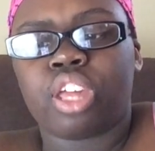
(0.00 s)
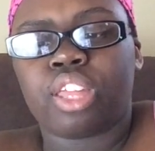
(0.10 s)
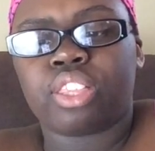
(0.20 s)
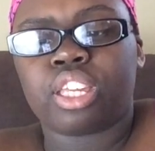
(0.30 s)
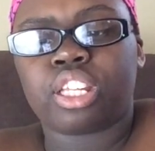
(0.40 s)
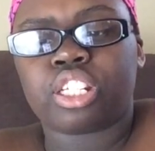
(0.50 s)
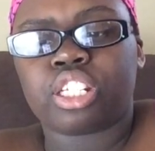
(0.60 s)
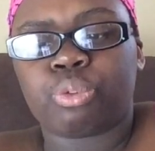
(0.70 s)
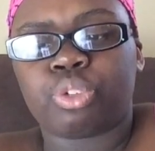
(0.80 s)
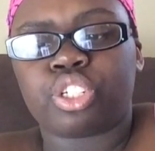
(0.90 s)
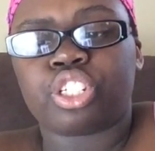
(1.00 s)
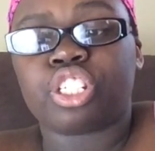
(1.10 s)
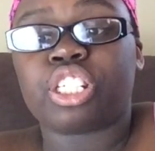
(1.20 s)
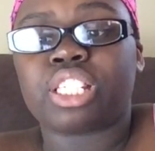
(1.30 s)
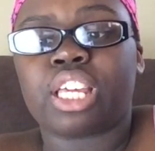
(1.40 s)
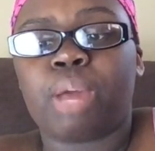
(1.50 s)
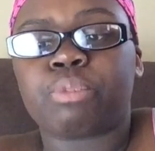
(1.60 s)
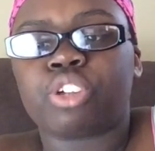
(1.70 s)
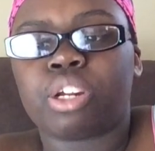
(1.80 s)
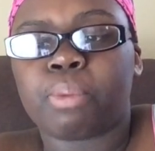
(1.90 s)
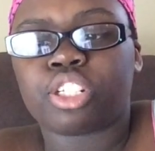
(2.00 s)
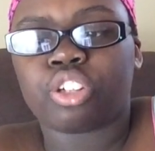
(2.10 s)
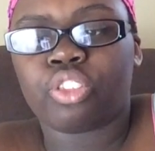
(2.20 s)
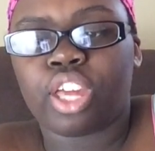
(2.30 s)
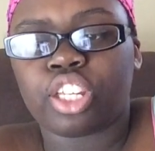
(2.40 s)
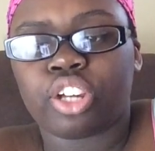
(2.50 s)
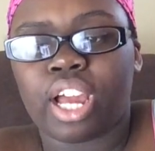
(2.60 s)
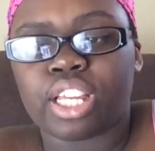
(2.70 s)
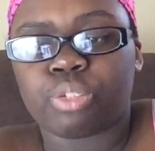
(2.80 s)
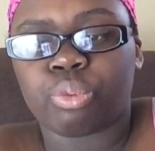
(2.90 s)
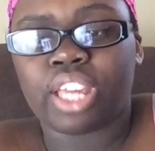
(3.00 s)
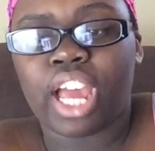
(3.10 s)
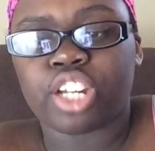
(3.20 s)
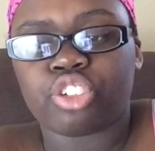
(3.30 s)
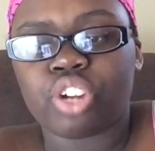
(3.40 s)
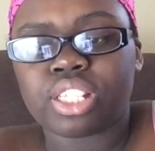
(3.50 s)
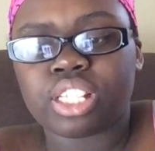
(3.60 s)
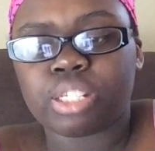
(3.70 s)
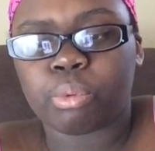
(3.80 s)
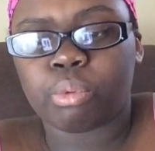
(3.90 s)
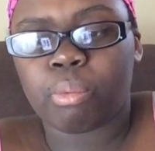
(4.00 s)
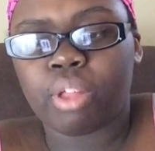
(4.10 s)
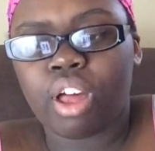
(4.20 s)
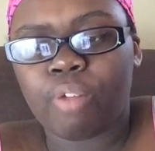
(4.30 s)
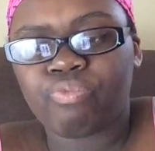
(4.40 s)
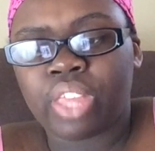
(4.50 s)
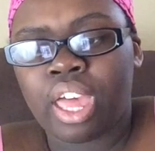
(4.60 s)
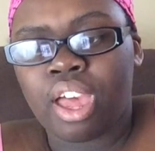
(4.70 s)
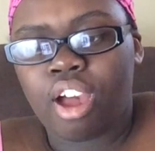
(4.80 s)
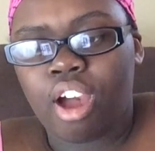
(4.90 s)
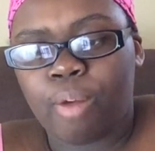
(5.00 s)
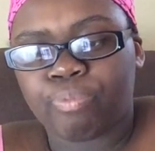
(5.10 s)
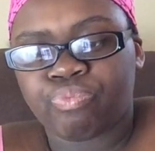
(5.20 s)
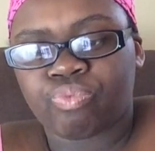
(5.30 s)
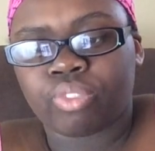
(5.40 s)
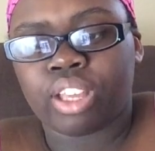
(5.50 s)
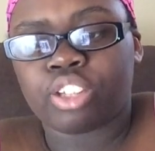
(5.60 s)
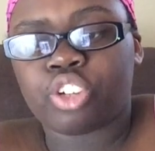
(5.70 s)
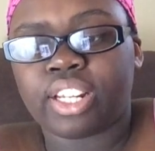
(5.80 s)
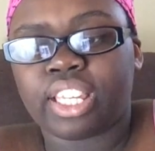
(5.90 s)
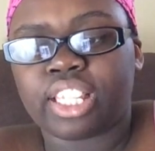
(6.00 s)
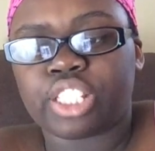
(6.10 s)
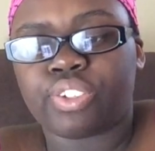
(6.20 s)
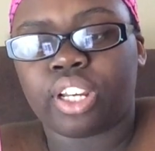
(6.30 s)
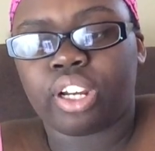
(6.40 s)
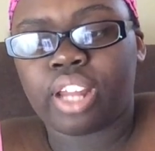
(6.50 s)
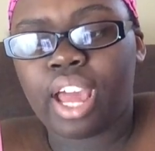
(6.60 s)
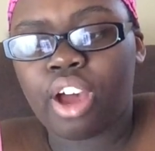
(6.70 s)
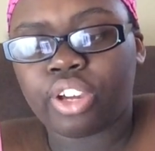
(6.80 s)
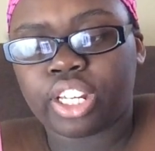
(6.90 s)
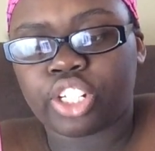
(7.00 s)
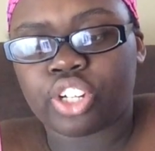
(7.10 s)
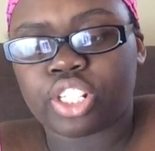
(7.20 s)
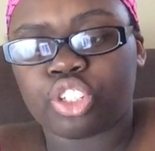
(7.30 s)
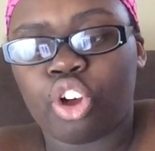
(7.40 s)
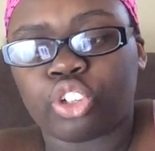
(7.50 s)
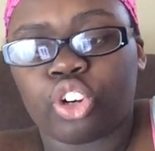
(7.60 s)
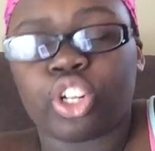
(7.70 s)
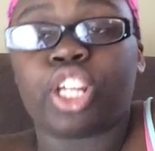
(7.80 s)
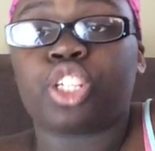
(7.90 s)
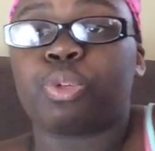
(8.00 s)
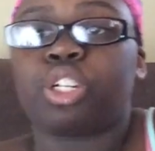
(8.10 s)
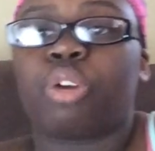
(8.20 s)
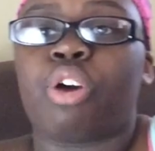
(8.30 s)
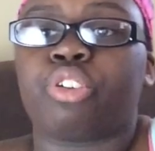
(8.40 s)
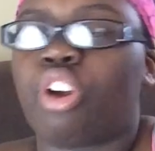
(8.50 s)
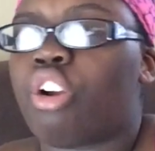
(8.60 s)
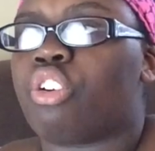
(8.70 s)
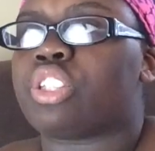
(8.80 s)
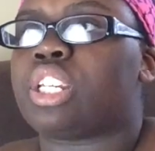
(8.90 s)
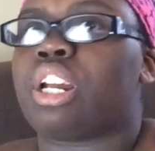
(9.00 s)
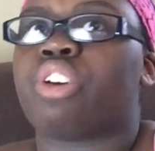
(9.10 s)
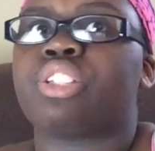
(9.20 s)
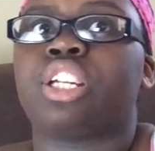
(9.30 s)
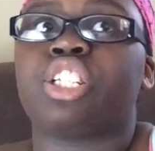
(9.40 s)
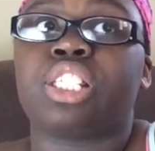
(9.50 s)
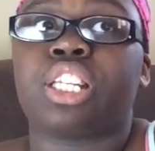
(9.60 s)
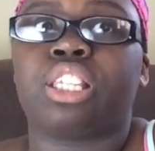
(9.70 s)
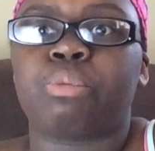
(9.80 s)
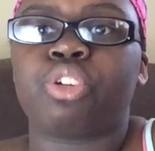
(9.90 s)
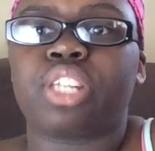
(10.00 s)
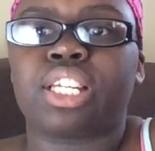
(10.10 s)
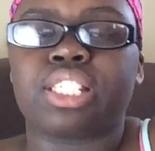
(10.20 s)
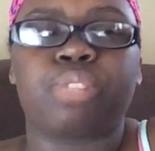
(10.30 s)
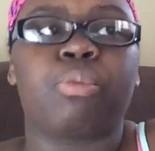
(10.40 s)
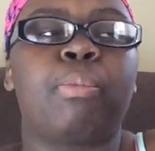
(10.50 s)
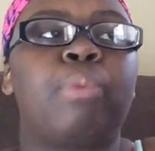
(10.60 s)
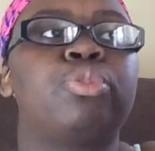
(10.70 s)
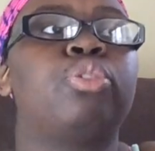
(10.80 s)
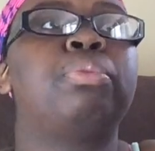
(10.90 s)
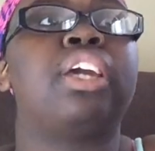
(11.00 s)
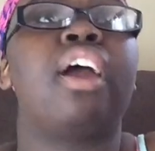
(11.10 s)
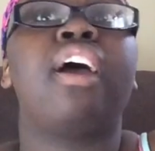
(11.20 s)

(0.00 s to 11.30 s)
And then she said, I'm just trying to make sure that you guys really had your dresses, blah, blah, blah. trying to get things figured out, getting dresses altered, and switching around girls. And I was like, she's sending them Tuesday, because that's what my mom told me.